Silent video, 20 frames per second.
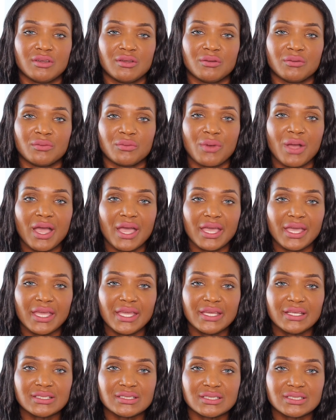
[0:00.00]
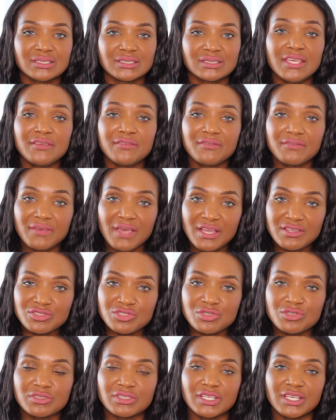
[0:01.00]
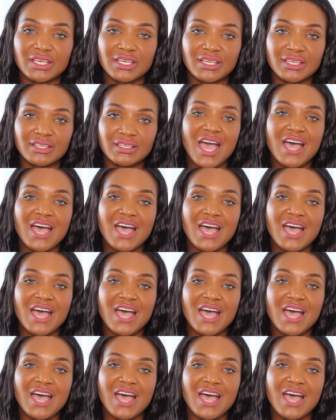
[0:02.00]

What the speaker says: right? Eventually,